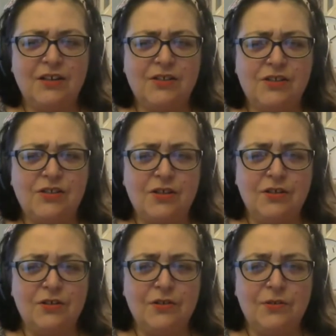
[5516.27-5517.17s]

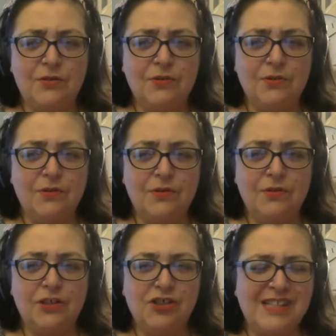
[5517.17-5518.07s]
to
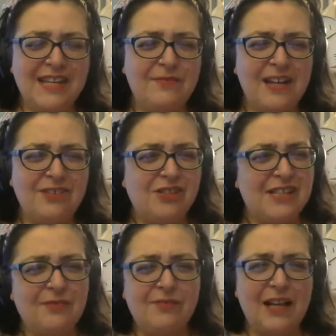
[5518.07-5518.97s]
just even
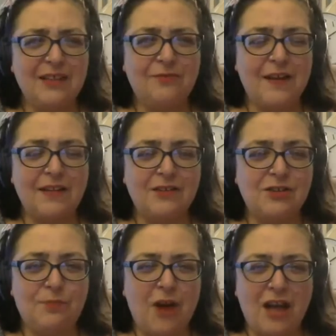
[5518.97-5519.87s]
like the fact that
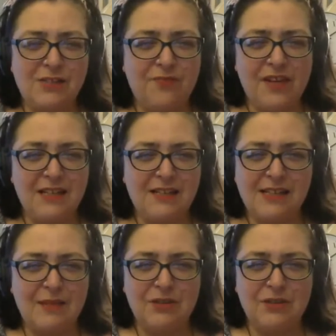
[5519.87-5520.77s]
she breastfeeds
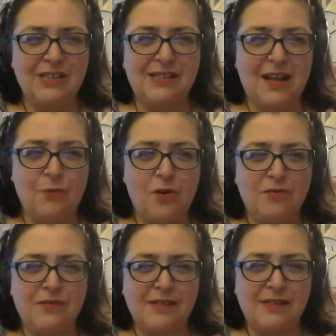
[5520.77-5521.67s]
him and he's like,
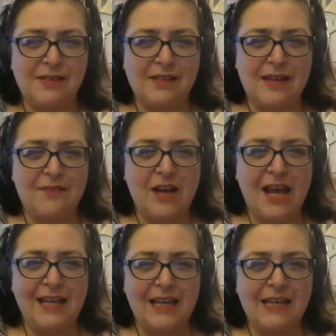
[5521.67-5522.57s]
what's 7,
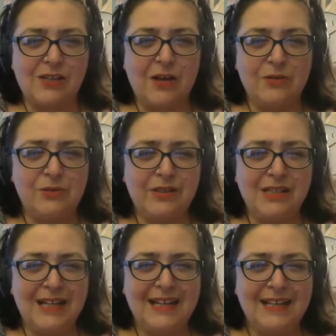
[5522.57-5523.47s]
8 years old?
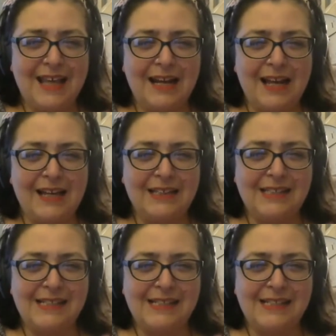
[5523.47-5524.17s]
That like